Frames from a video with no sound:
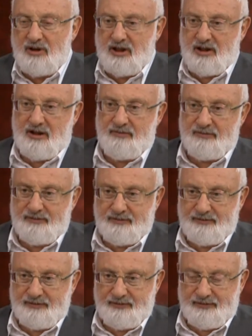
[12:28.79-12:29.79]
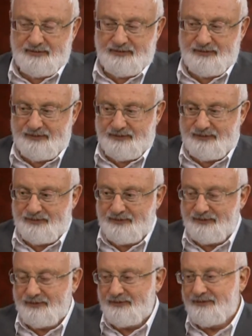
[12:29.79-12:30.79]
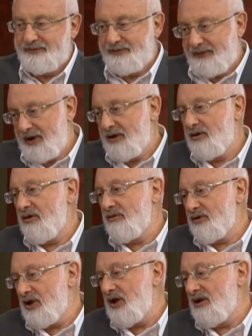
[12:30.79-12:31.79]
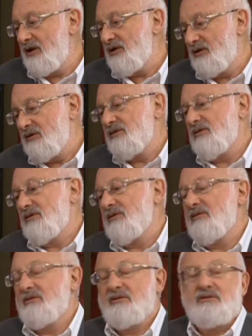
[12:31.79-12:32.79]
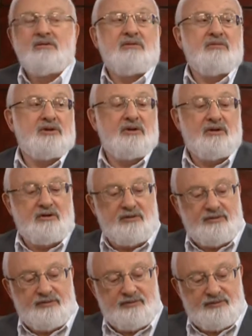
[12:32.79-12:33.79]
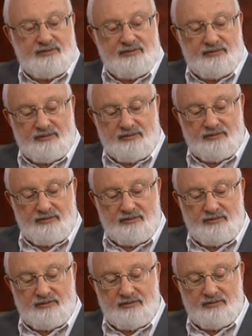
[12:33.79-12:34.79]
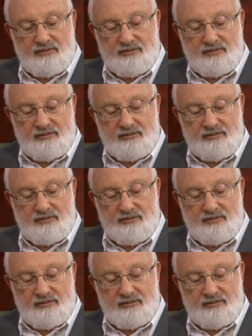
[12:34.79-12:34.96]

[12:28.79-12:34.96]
So you can't be in a bad mood. You can't have a connection with others in a bad mood. Okay, you asked?